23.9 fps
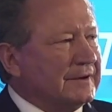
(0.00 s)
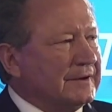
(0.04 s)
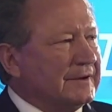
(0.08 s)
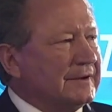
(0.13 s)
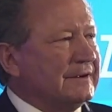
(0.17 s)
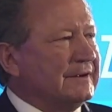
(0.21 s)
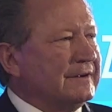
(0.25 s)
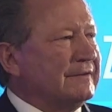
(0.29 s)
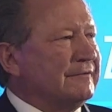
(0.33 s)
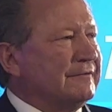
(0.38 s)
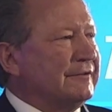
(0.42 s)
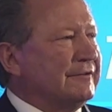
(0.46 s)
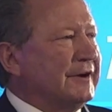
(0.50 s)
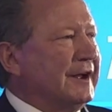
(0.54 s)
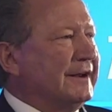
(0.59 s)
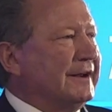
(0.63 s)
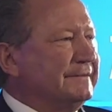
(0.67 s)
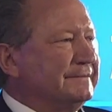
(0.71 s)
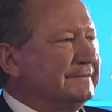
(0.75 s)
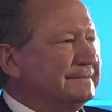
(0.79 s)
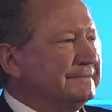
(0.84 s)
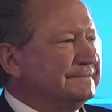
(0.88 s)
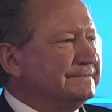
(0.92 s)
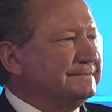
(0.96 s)

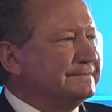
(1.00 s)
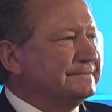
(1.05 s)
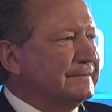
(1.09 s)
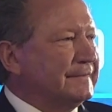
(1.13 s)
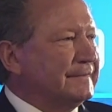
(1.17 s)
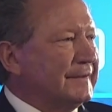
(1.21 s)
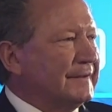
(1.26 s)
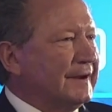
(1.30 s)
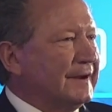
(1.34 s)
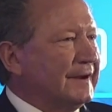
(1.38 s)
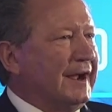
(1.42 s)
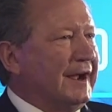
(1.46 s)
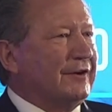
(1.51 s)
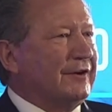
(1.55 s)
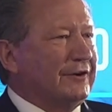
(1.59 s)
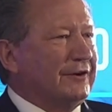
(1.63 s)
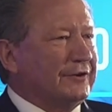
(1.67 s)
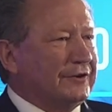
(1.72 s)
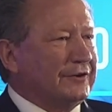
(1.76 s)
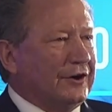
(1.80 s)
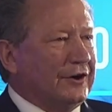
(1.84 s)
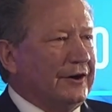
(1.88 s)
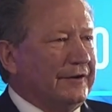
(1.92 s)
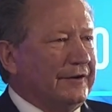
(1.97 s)
run. I
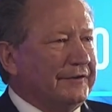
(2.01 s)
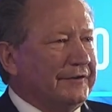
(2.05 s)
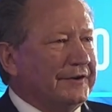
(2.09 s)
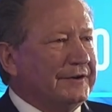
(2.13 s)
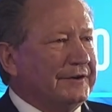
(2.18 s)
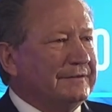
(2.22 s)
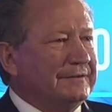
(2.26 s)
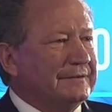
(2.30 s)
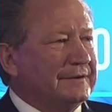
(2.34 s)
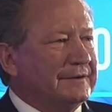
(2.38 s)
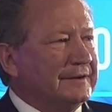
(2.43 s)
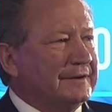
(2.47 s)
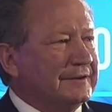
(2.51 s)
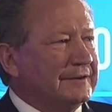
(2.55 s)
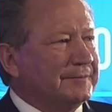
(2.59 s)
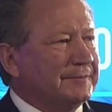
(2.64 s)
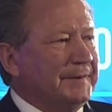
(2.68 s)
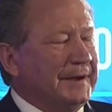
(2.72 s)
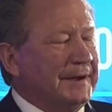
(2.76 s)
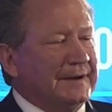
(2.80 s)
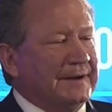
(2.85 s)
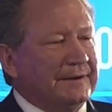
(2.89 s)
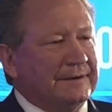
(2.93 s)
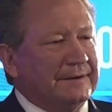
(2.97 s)
got COVID,
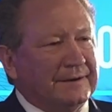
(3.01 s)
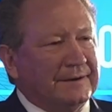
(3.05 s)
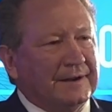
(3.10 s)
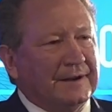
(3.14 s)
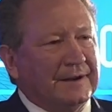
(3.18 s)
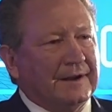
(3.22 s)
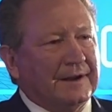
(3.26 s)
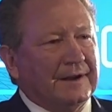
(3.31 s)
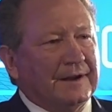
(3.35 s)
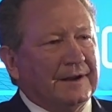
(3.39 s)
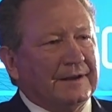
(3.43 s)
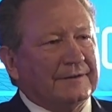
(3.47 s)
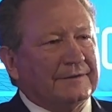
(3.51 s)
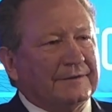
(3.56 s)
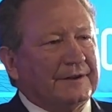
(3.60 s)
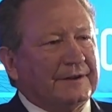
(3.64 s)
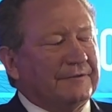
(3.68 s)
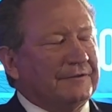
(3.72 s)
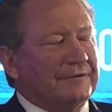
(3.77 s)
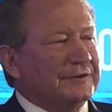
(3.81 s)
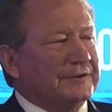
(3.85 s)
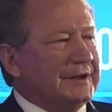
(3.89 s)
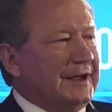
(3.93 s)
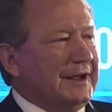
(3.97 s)
spent
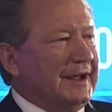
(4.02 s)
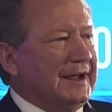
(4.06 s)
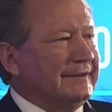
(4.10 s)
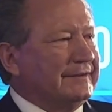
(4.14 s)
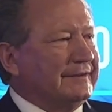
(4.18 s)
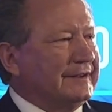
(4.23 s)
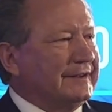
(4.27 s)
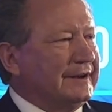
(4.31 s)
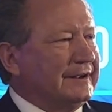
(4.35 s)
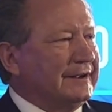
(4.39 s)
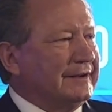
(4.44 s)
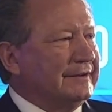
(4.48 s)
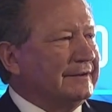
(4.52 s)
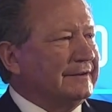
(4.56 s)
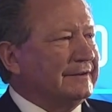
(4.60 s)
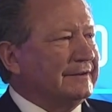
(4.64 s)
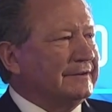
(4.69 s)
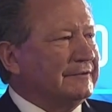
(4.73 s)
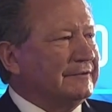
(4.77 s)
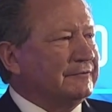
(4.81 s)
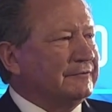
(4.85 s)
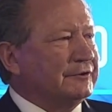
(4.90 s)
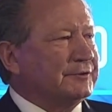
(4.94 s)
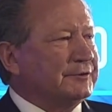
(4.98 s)
several days in a
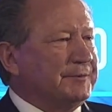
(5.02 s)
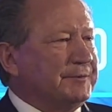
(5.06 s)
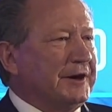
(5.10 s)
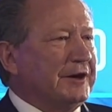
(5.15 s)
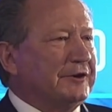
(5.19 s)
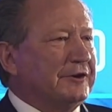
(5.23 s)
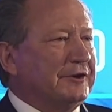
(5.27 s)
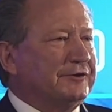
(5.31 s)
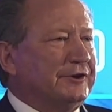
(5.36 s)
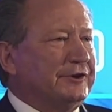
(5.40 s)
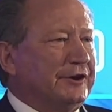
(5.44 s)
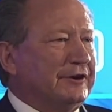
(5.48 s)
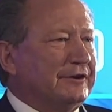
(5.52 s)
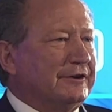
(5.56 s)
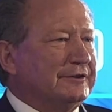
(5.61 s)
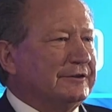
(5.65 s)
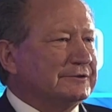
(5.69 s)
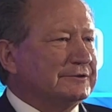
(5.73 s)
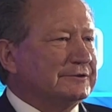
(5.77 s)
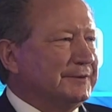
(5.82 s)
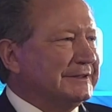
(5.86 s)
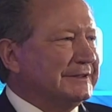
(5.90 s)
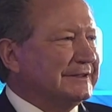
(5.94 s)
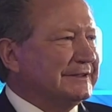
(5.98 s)
respiratory unit in
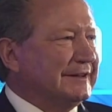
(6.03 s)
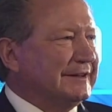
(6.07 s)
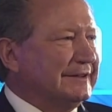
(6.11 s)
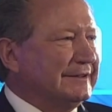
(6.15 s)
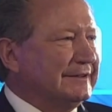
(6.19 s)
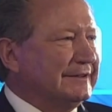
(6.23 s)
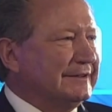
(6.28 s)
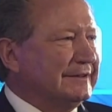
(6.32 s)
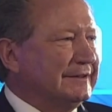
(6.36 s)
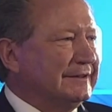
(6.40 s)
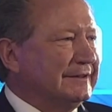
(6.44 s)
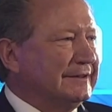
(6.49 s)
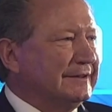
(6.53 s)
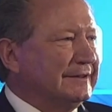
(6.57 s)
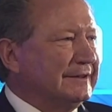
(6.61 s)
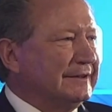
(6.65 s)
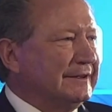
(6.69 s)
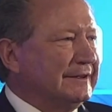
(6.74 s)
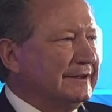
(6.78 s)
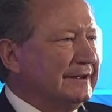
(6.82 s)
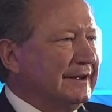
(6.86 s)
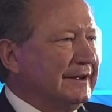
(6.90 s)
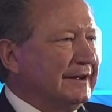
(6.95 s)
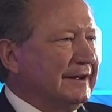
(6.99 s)
Switzerland.
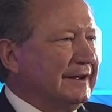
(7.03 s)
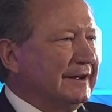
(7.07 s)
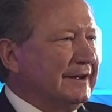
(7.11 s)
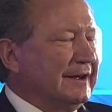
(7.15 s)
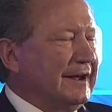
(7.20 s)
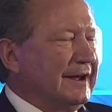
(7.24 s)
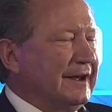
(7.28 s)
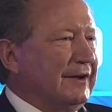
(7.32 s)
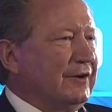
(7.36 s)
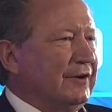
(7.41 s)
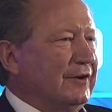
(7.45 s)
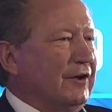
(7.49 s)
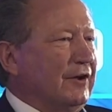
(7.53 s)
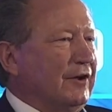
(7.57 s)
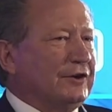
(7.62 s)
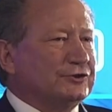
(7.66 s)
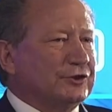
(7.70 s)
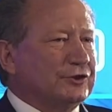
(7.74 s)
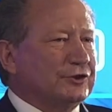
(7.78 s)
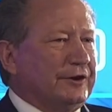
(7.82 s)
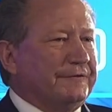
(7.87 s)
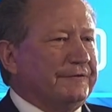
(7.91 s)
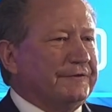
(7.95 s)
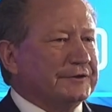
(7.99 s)
Not a
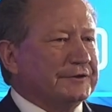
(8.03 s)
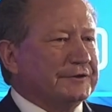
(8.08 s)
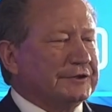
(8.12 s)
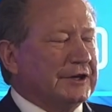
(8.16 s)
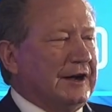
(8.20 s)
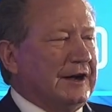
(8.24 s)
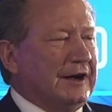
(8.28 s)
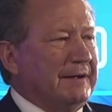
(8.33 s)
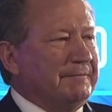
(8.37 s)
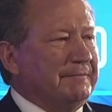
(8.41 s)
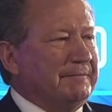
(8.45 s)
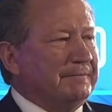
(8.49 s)
joyful time,